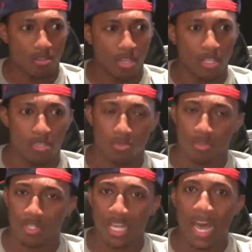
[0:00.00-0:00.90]
on
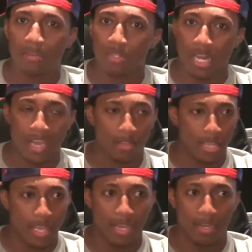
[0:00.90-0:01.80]
Ludacris' house. Like
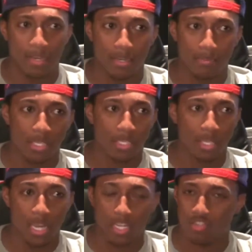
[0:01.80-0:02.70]
um, his
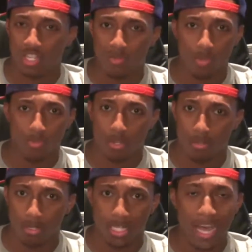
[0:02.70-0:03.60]
electrician was working
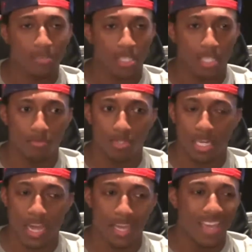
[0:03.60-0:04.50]
on his house, and he was
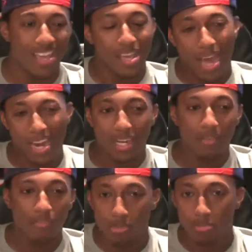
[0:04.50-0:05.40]
like, "I
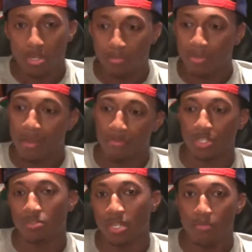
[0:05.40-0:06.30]
love you, Luda, but I
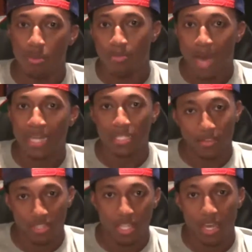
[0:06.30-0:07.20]
wish you did more
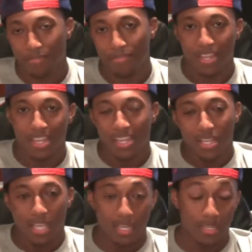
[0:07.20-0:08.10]
positive stuff."
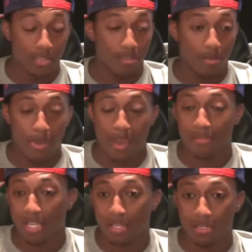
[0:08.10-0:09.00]
And you know,
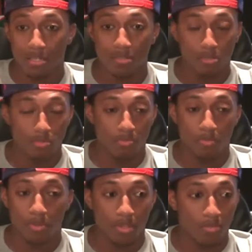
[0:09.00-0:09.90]
apparently Luda
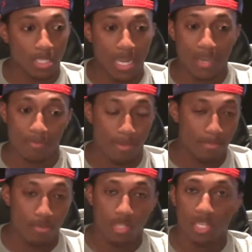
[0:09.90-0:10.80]
was like,
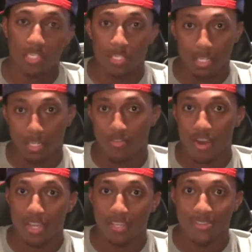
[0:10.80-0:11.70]
"Maybe you should listen to
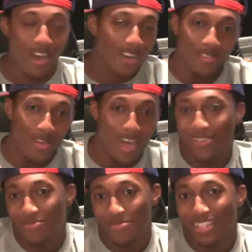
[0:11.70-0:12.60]
Lecrae." You know, I don't know
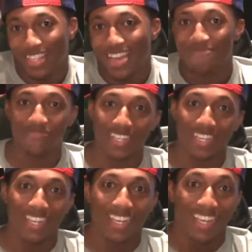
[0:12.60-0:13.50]
how he meant that, but
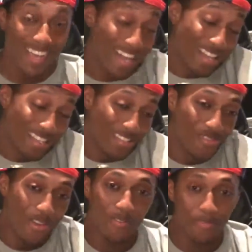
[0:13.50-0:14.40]
you
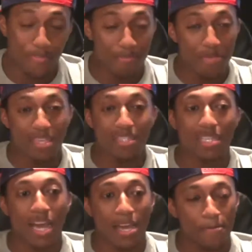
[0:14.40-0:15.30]
know, for me, it's
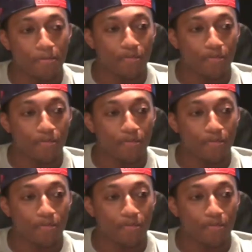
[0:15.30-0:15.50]
like